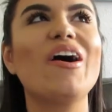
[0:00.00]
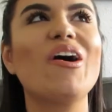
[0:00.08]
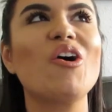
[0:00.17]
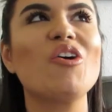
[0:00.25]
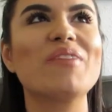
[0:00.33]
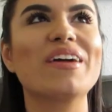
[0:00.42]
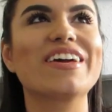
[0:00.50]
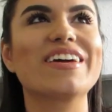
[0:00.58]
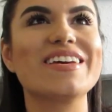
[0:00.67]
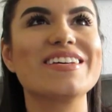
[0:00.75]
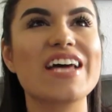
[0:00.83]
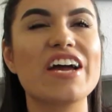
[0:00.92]
Oh my
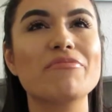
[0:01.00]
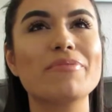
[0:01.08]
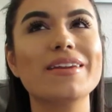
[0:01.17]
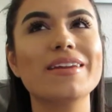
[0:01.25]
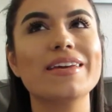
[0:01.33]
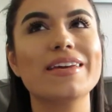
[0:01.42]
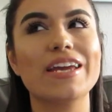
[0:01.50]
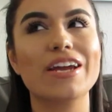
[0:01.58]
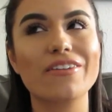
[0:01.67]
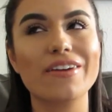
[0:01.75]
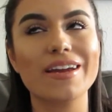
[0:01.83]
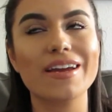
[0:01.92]
goodness, I've been
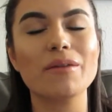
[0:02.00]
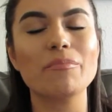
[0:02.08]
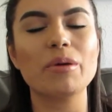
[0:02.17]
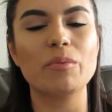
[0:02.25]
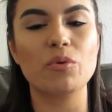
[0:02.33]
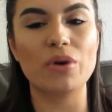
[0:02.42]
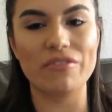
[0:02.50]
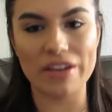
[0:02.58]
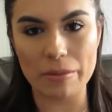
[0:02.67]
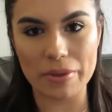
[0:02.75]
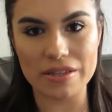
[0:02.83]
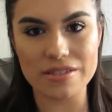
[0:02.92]
hearing people
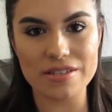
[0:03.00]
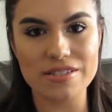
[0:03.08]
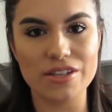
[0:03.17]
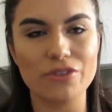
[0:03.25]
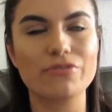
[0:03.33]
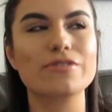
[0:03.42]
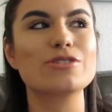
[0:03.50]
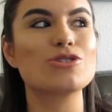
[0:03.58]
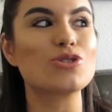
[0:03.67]
raving about this concealer for